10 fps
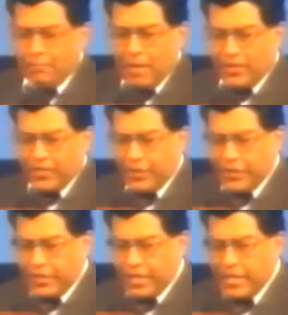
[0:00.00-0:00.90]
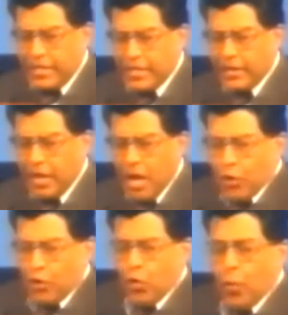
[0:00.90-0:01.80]
mustard seed,
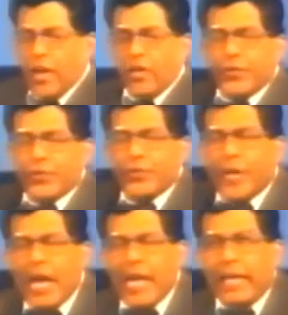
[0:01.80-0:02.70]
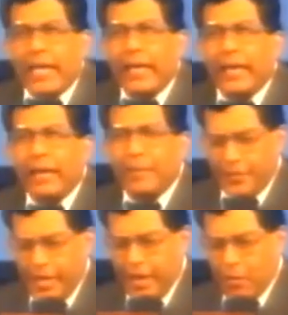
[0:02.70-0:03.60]
you will say, let me
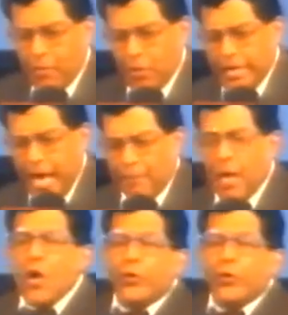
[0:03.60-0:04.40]
say that one more time.